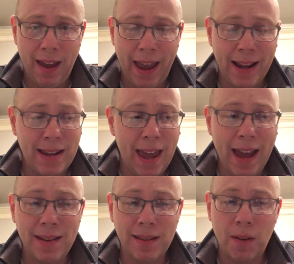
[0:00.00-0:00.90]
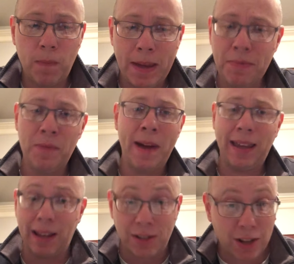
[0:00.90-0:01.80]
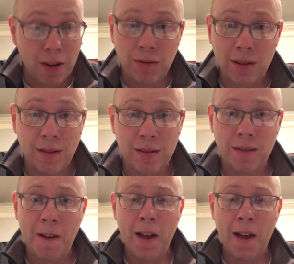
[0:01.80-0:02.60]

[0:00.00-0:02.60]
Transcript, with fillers: And yet, people make excuses